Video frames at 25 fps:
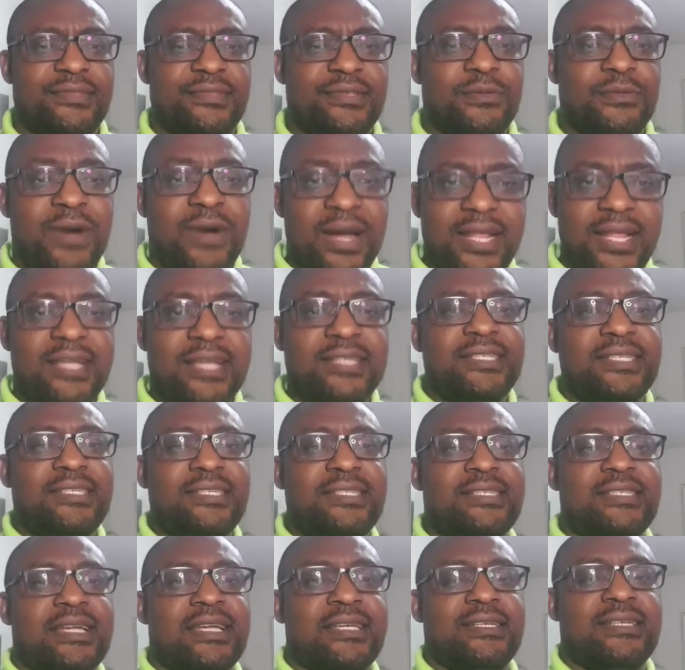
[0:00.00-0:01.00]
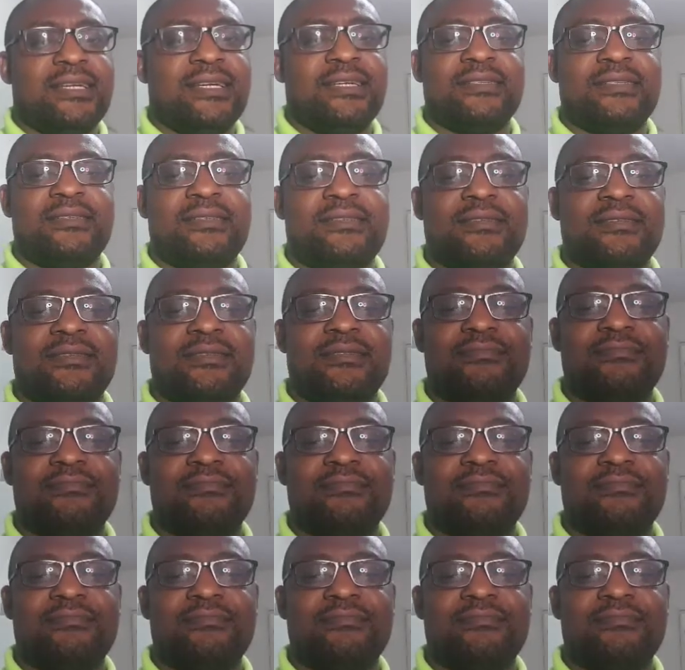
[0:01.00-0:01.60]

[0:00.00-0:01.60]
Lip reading: What does it suggest?